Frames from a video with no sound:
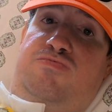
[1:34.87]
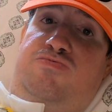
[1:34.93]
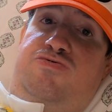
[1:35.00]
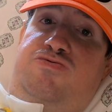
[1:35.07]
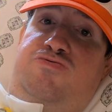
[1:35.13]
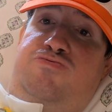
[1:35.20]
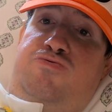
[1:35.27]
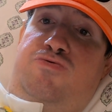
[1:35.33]

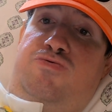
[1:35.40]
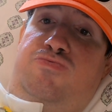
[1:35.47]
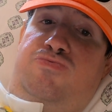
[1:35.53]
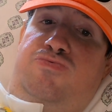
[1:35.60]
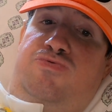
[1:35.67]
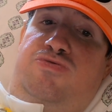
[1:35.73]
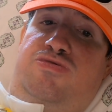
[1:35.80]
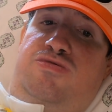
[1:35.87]

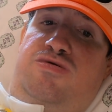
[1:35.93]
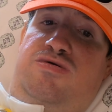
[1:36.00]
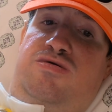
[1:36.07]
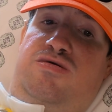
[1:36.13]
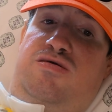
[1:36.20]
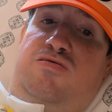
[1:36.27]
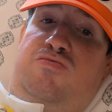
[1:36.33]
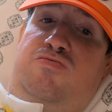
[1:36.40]
struggles
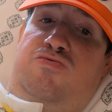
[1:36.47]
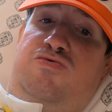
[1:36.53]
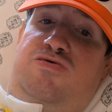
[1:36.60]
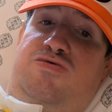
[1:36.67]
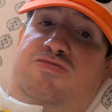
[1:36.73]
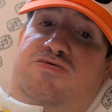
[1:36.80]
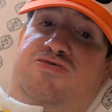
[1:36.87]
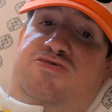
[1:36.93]
early
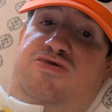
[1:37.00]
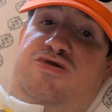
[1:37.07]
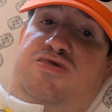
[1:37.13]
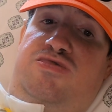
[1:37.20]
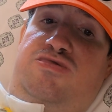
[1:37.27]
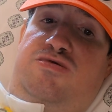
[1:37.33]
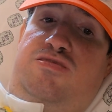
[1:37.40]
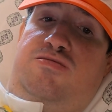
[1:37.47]
in the
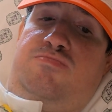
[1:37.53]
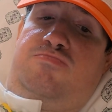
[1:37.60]
season.